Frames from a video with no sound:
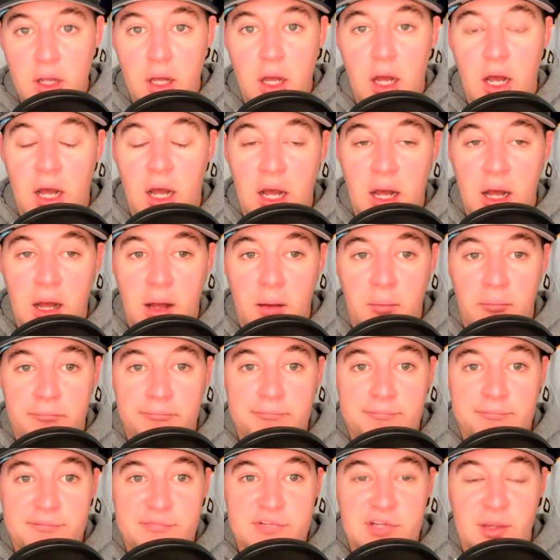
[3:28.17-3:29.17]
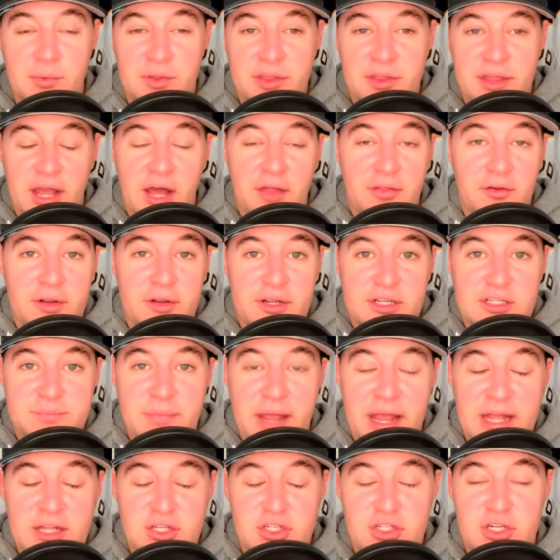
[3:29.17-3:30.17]
some of the other
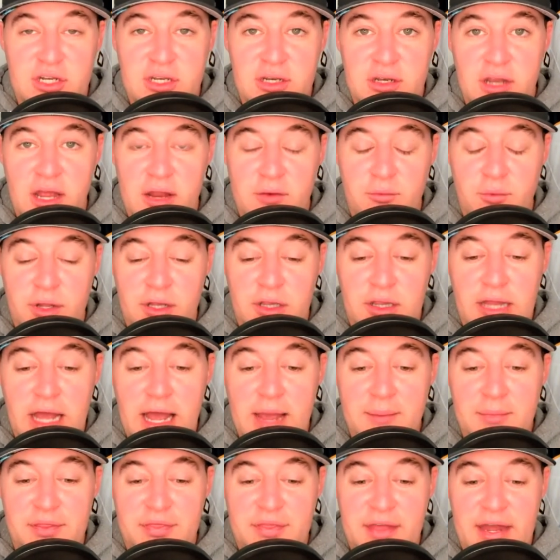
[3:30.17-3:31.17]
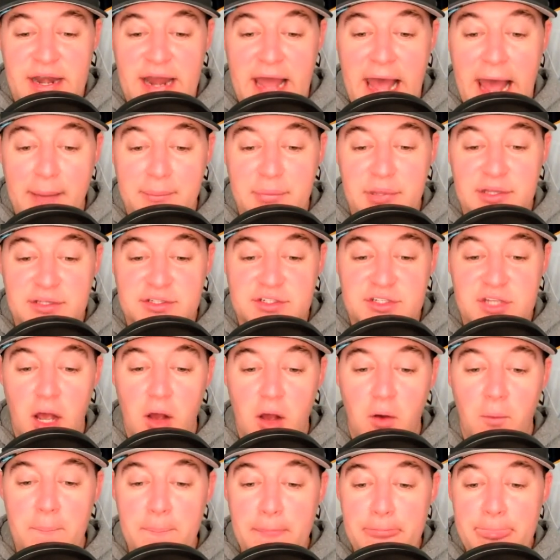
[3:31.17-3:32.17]
expansion and realignment that happened. So
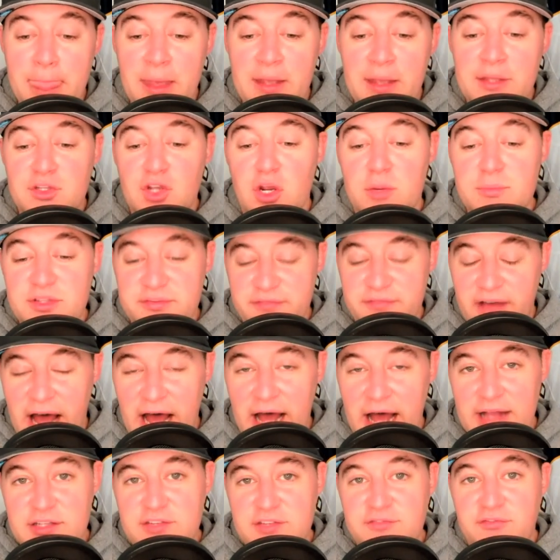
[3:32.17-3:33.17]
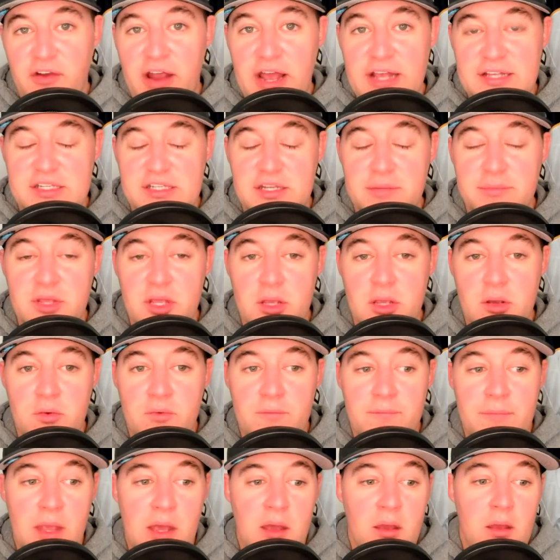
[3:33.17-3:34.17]
in terms of odds for SMU,
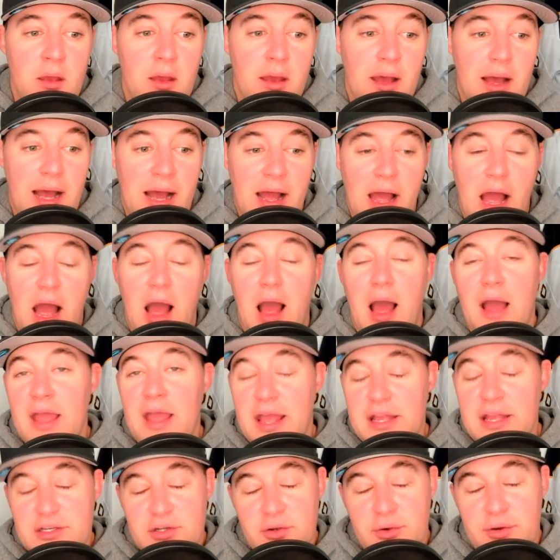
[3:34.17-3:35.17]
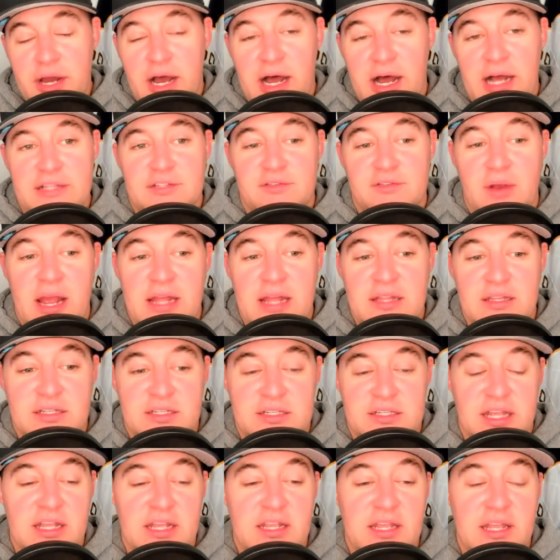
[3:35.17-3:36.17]
I hate doing odds, right? Because
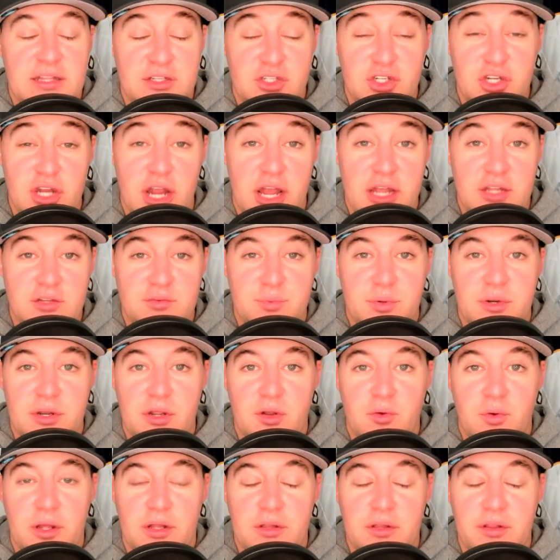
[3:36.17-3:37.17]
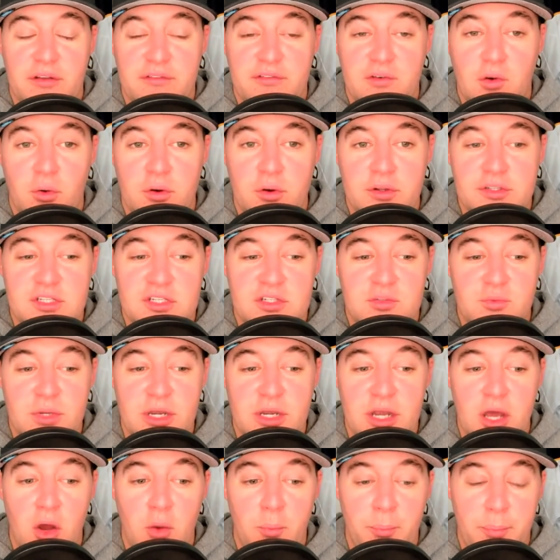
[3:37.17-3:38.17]
they can change pretty quickly, of course, as we
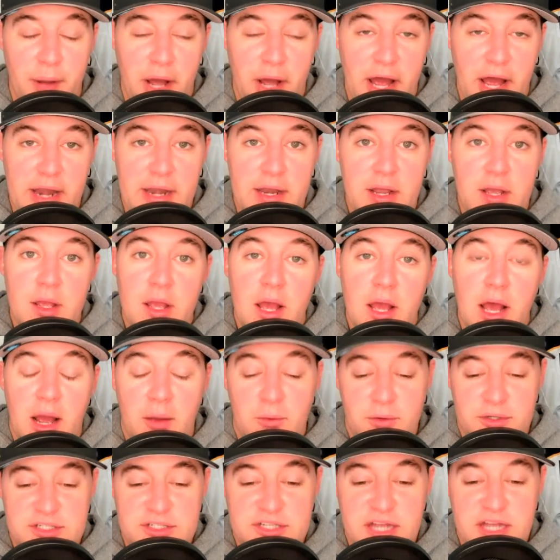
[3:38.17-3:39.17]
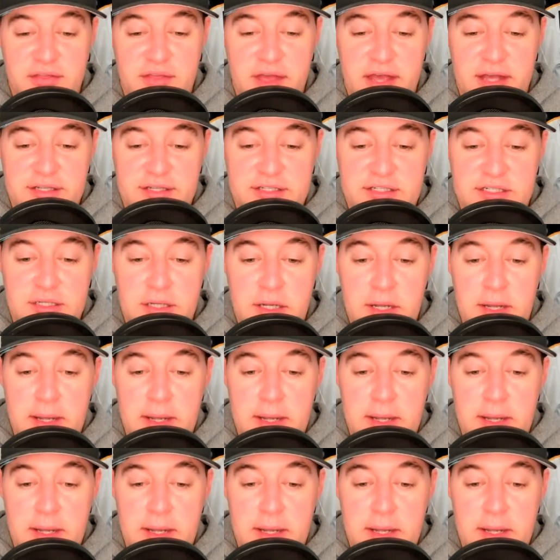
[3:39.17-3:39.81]
know. But I will say this.